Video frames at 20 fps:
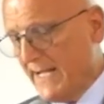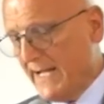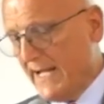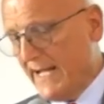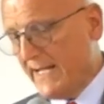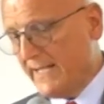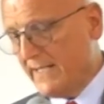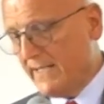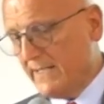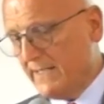
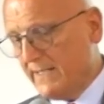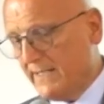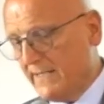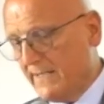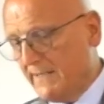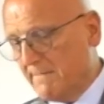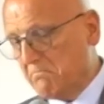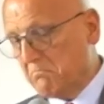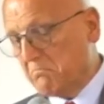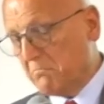And
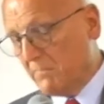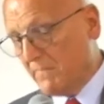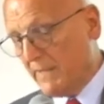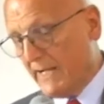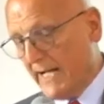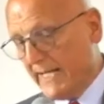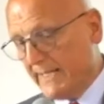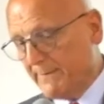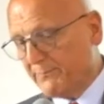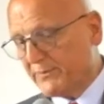
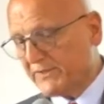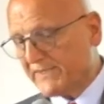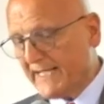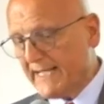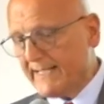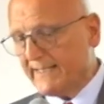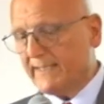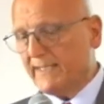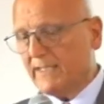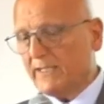I am
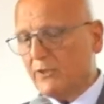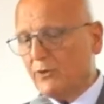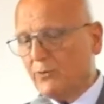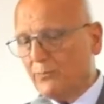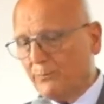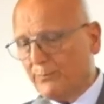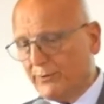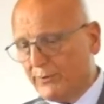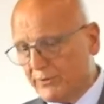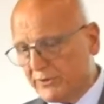presenting you
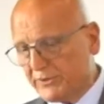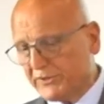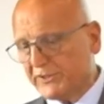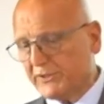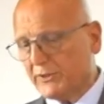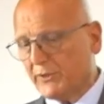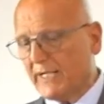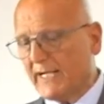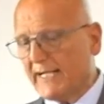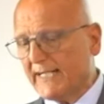
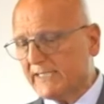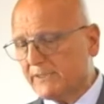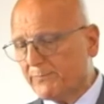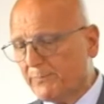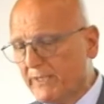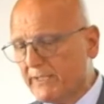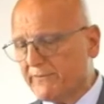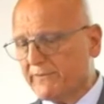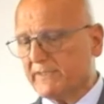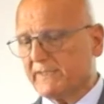personal
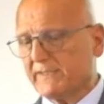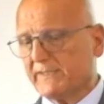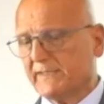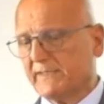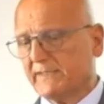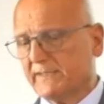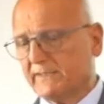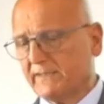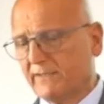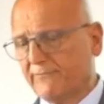experiences.
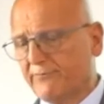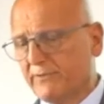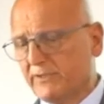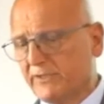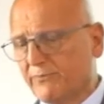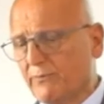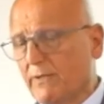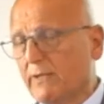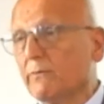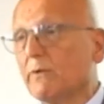The
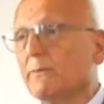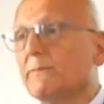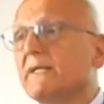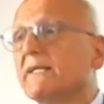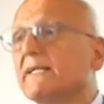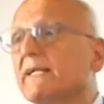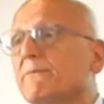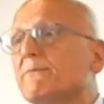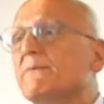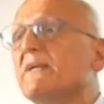first one will be
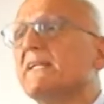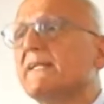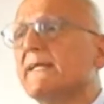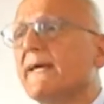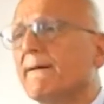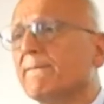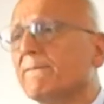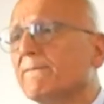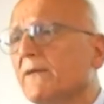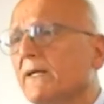in
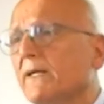Armenia,